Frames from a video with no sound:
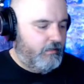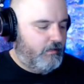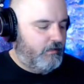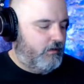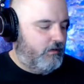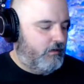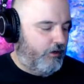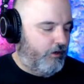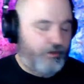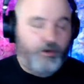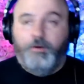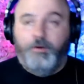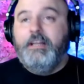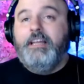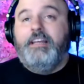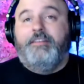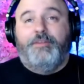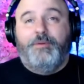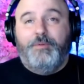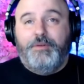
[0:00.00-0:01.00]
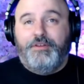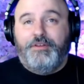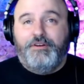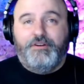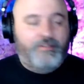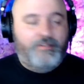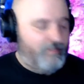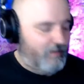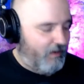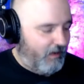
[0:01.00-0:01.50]
Although even with
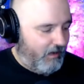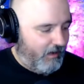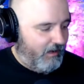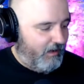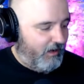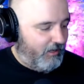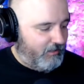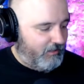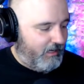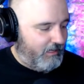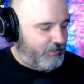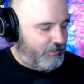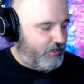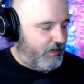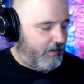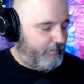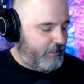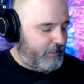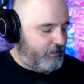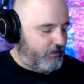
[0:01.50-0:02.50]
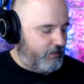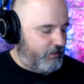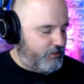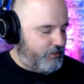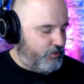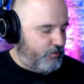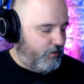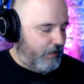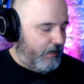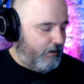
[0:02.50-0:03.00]
her online shopping during
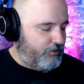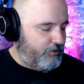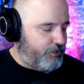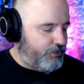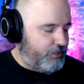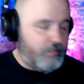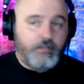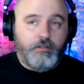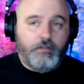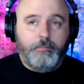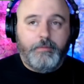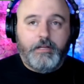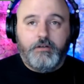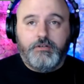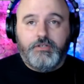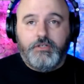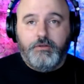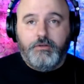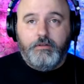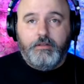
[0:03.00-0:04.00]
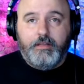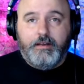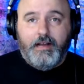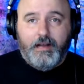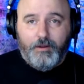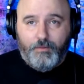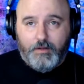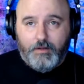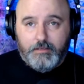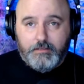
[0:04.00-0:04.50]
school hours, she's still a better student than I
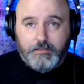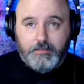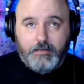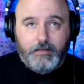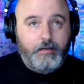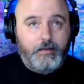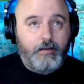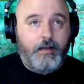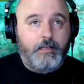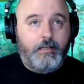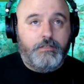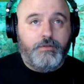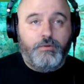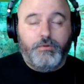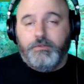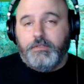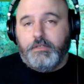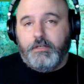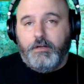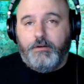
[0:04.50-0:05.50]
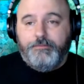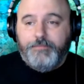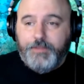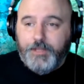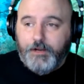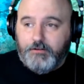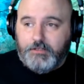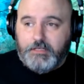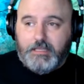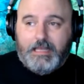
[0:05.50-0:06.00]
was in high school. So
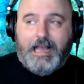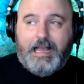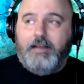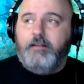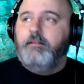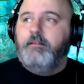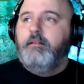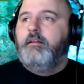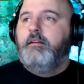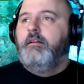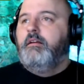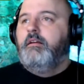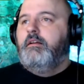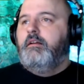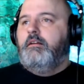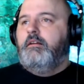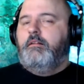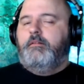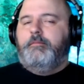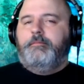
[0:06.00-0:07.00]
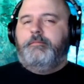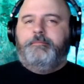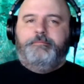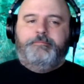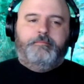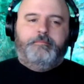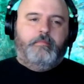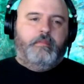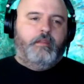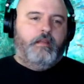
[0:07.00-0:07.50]
there's that.
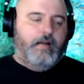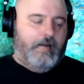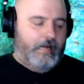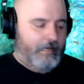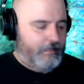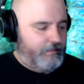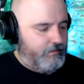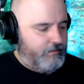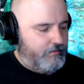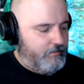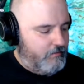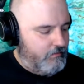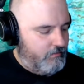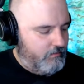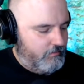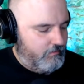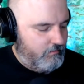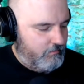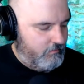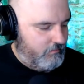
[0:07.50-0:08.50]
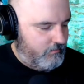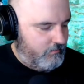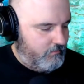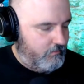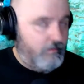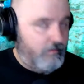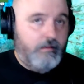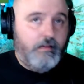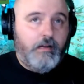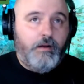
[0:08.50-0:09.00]
Guys,
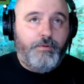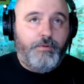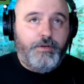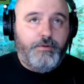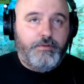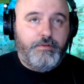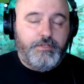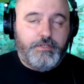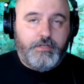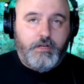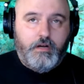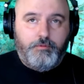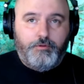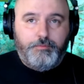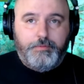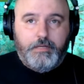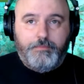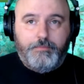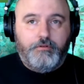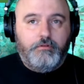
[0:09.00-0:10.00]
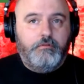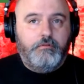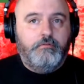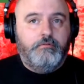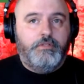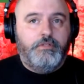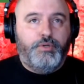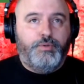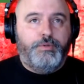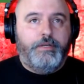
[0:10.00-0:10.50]
how we doing? There's a couple people
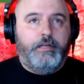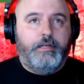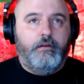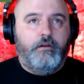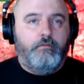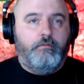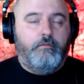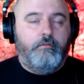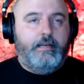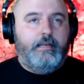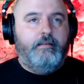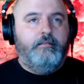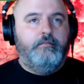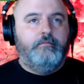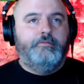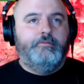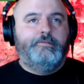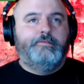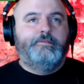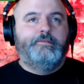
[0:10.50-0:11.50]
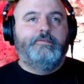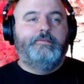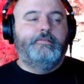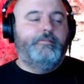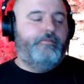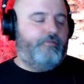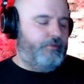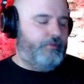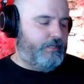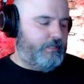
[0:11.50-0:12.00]
tuned in already
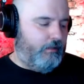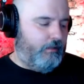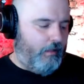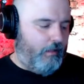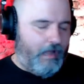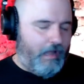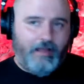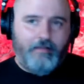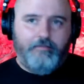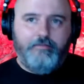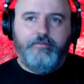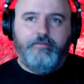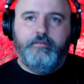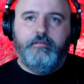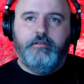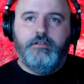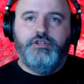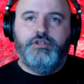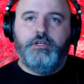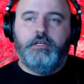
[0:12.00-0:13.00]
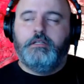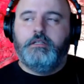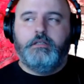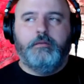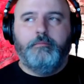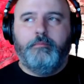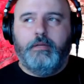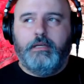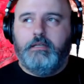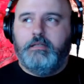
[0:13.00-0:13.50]
for this live, Jigs and
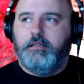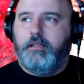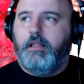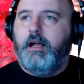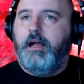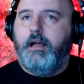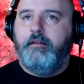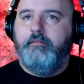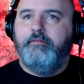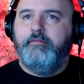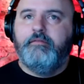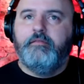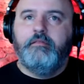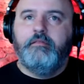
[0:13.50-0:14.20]
Bigs live.